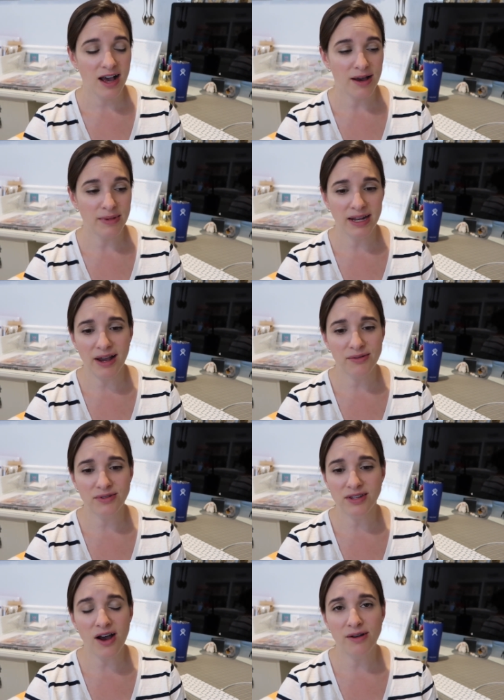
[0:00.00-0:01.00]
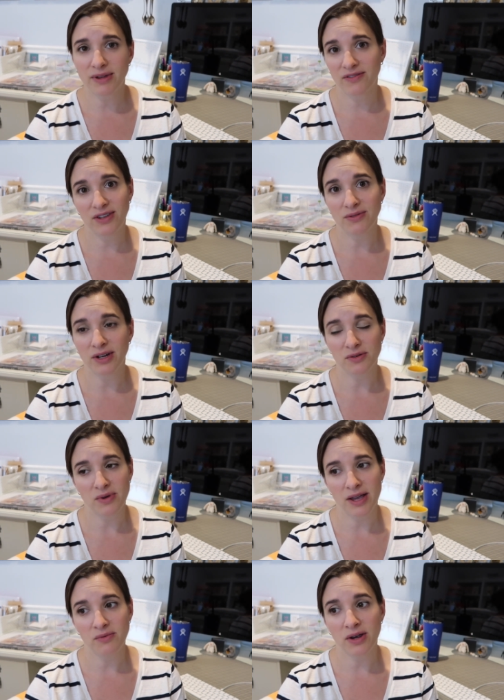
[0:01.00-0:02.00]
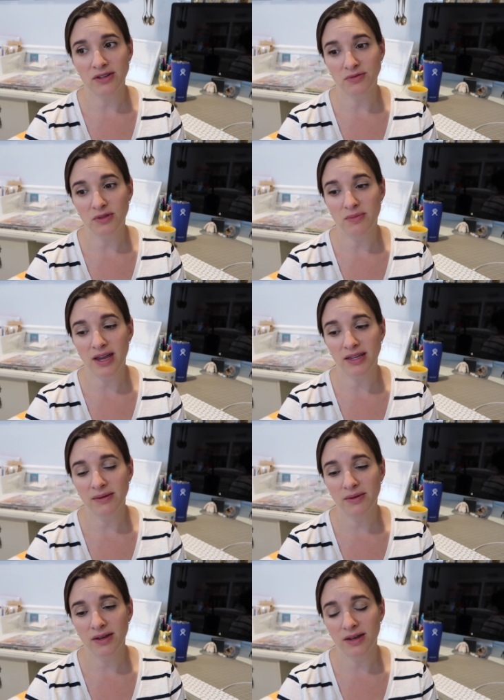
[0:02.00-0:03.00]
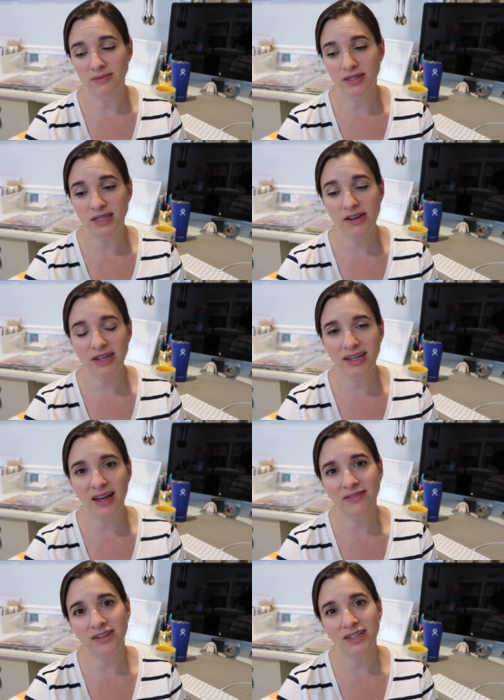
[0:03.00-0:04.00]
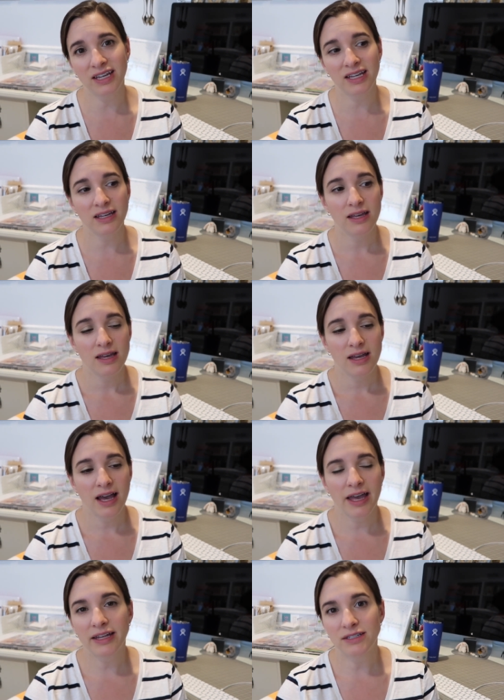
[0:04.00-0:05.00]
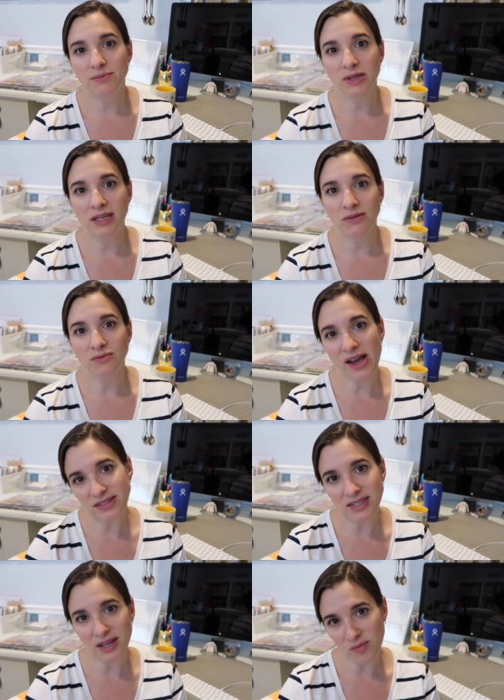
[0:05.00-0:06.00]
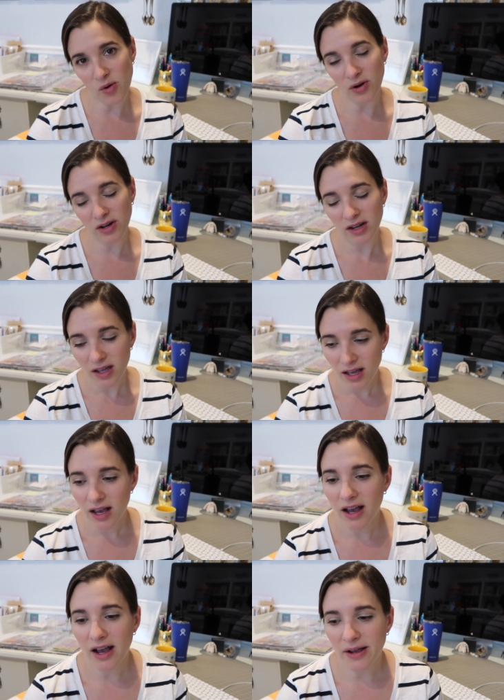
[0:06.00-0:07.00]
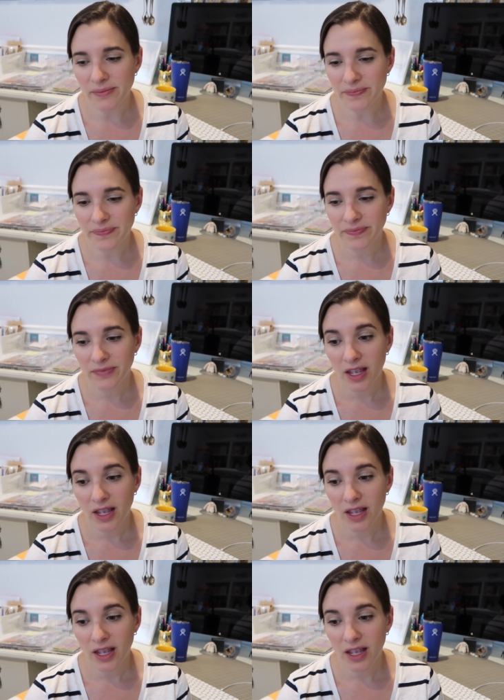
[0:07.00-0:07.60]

Um, and I was on my feet right away, whereas with my um, cesarean, I felt like I had to be resting more, um,